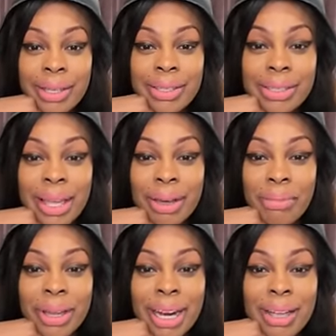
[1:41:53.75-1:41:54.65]
You
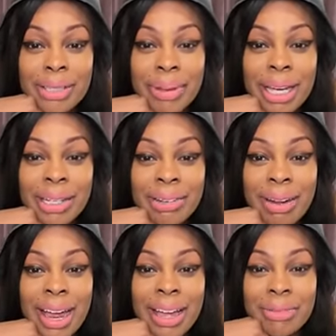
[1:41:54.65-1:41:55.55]
said when I was about to
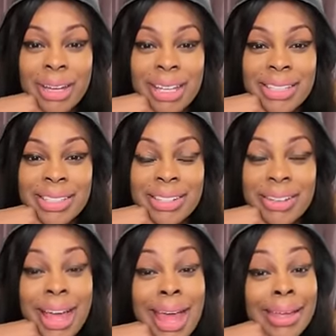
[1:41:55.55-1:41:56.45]
cry, you was too.